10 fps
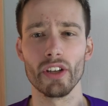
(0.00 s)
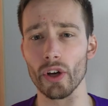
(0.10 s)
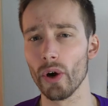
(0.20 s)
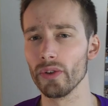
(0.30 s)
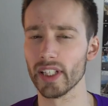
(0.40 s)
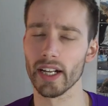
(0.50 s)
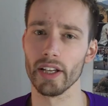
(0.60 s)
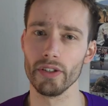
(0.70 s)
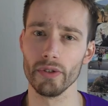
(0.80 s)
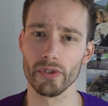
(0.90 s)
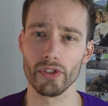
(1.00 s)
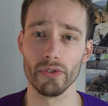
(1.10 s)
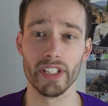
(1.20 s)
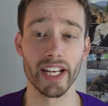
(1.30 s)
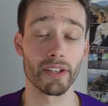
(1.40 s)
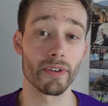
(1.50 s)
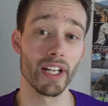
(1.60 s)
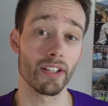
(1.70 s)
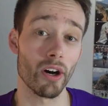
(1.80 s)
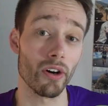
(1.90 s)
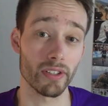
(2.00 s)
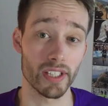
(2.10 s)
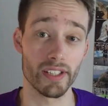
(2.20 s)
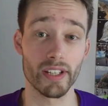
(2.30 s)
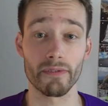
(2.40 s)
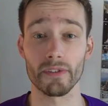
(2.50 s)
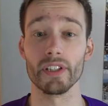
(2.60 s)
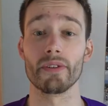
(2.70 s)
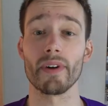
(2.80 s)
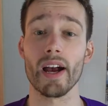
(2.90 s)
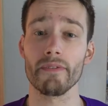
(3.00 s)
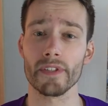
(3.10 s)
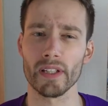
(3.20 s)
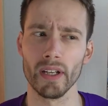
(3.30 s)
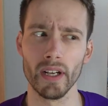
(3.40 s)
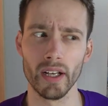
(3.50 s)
the code that I use to generate all these different graphs,